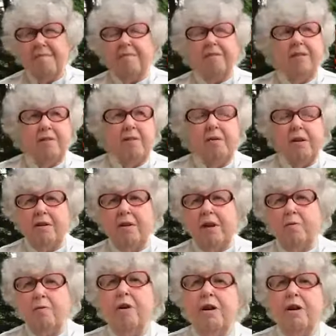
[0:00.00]
you know, I, I
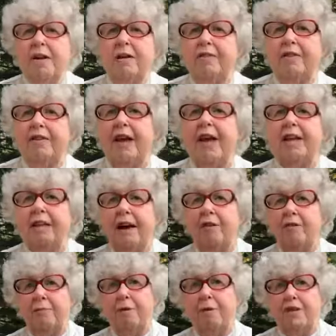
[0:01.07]
want to get this hate out of my